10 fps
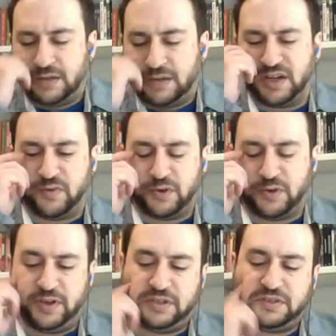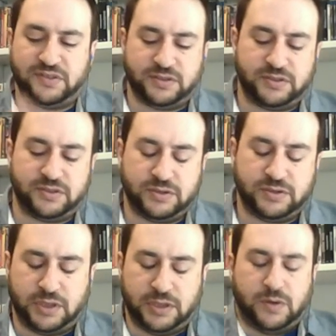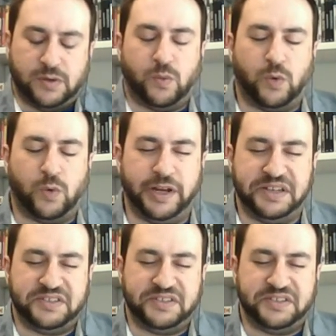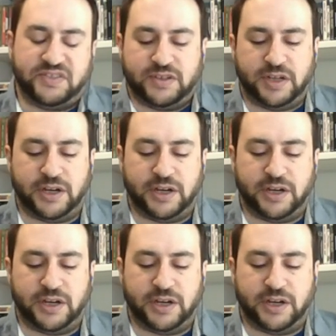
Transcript: Several things. One is,